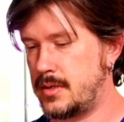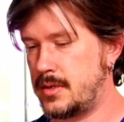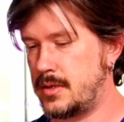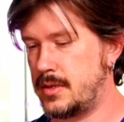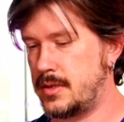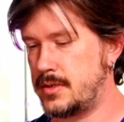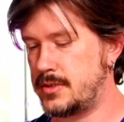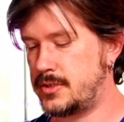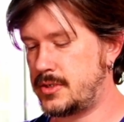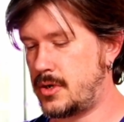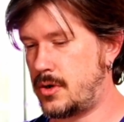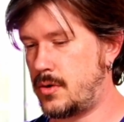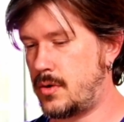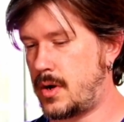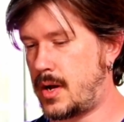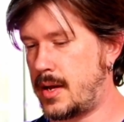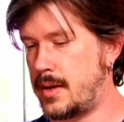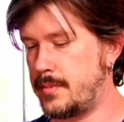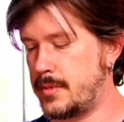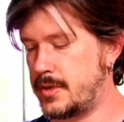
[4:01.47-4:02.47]
So
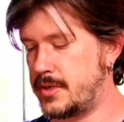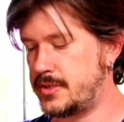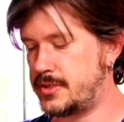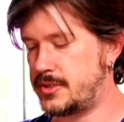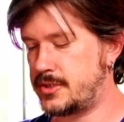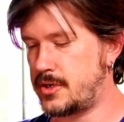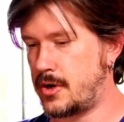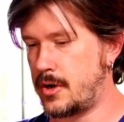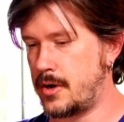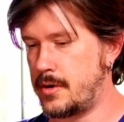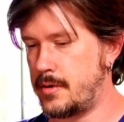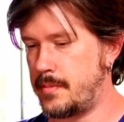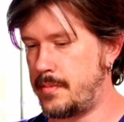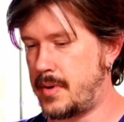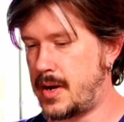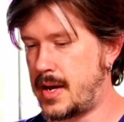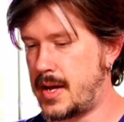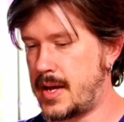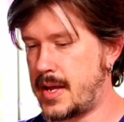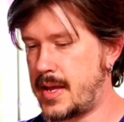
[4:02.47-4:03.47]
I'm going to start
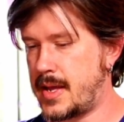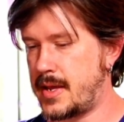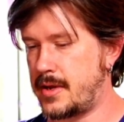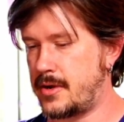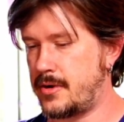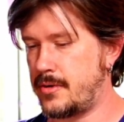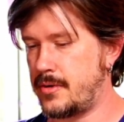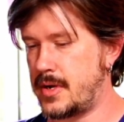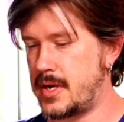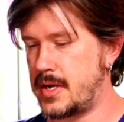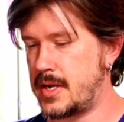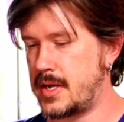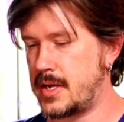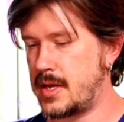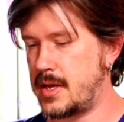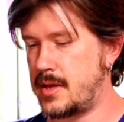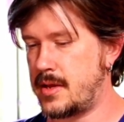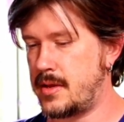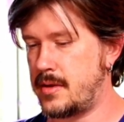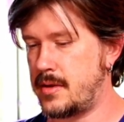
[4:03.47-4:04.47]
by creating
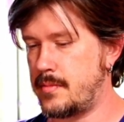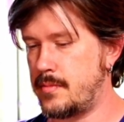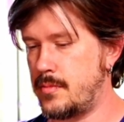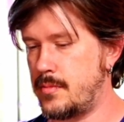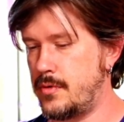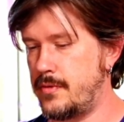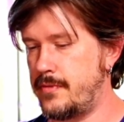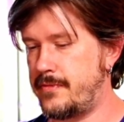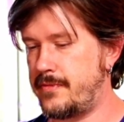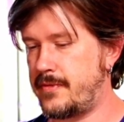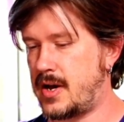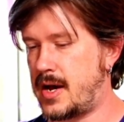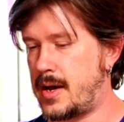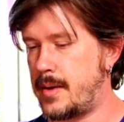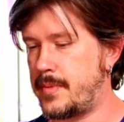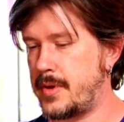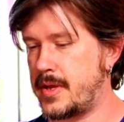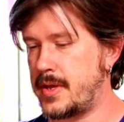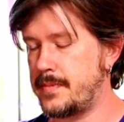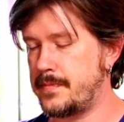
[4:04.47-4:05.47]
a move
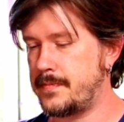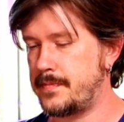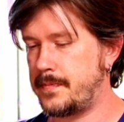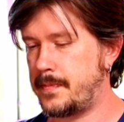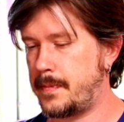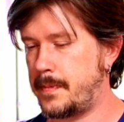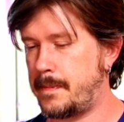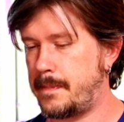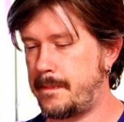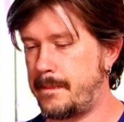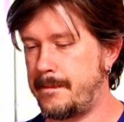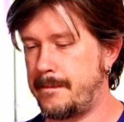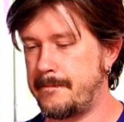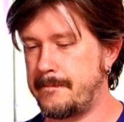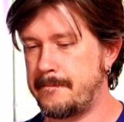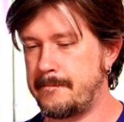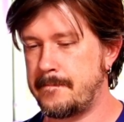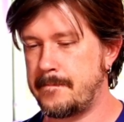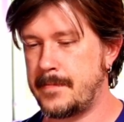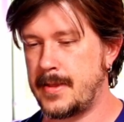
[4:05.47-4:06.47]
copy,
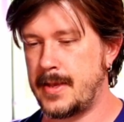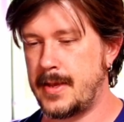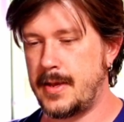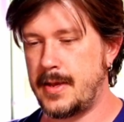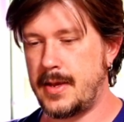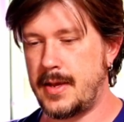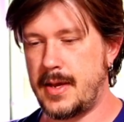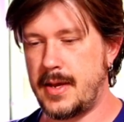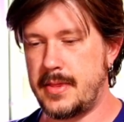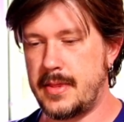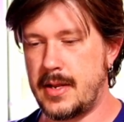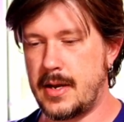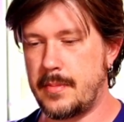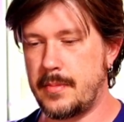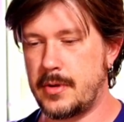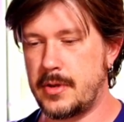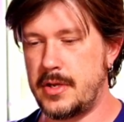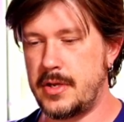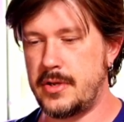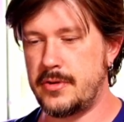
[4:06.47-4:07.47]
and then I'm
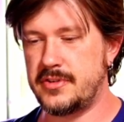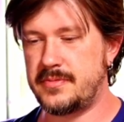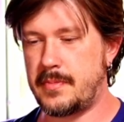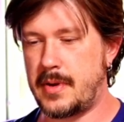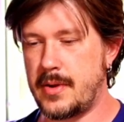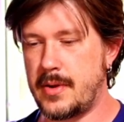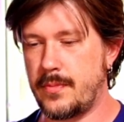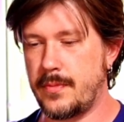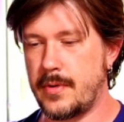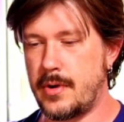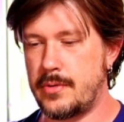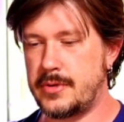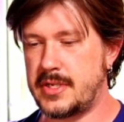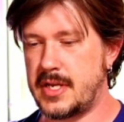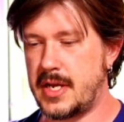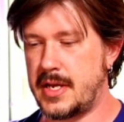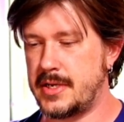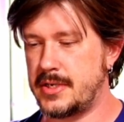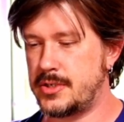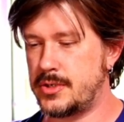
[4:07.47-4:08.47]
going to use my
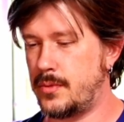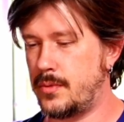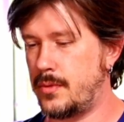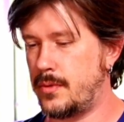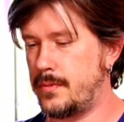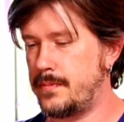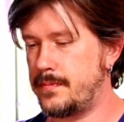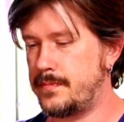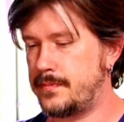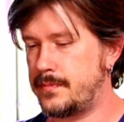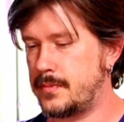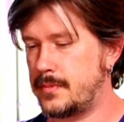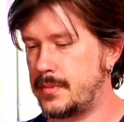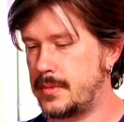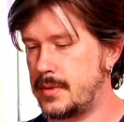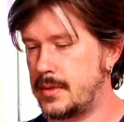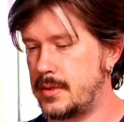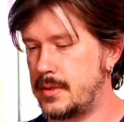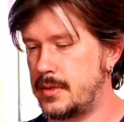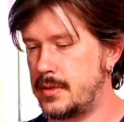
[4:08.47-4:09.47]
rotate tool.
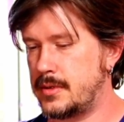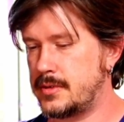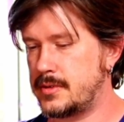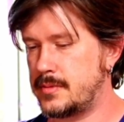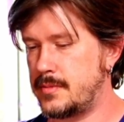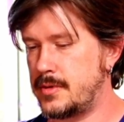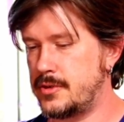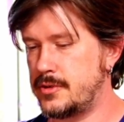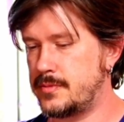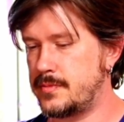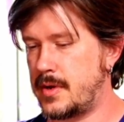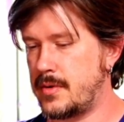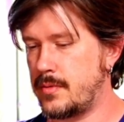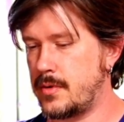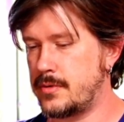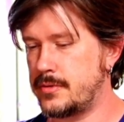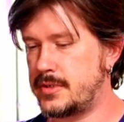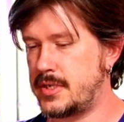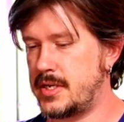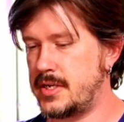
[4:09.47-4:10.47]
I'm going to use my
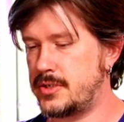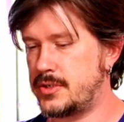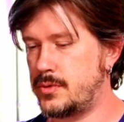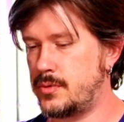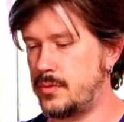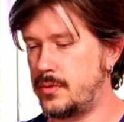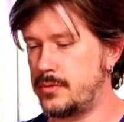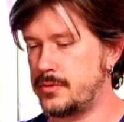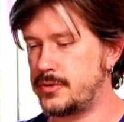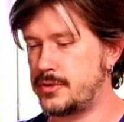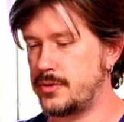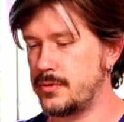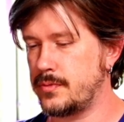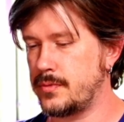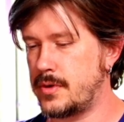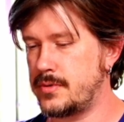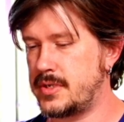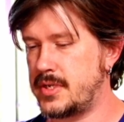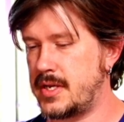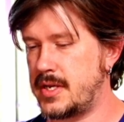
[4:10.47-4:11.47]
rotate tool to
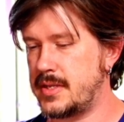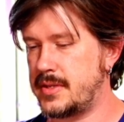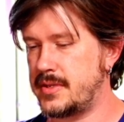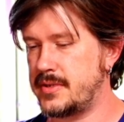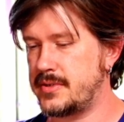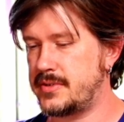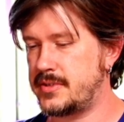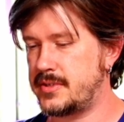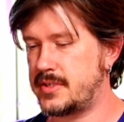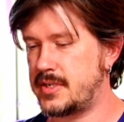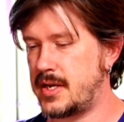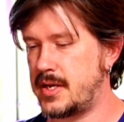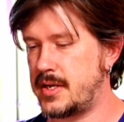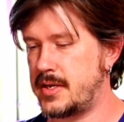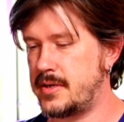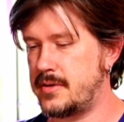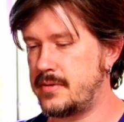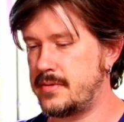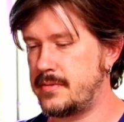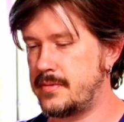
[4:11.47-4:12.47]
rotate this
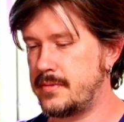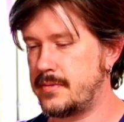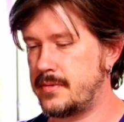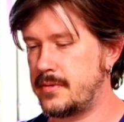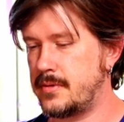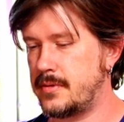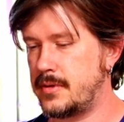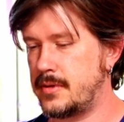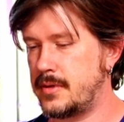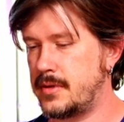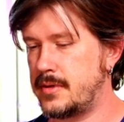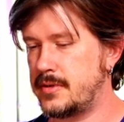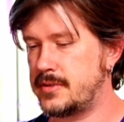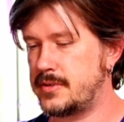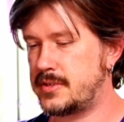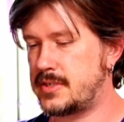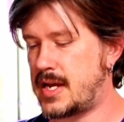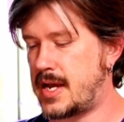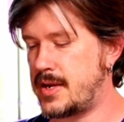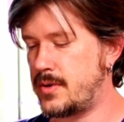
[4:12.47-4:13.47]
stud
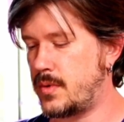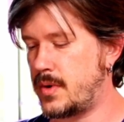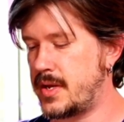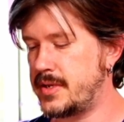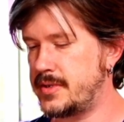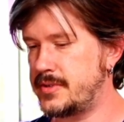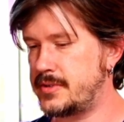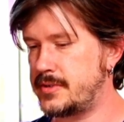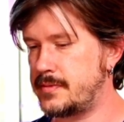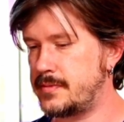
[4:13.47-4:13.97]
sideways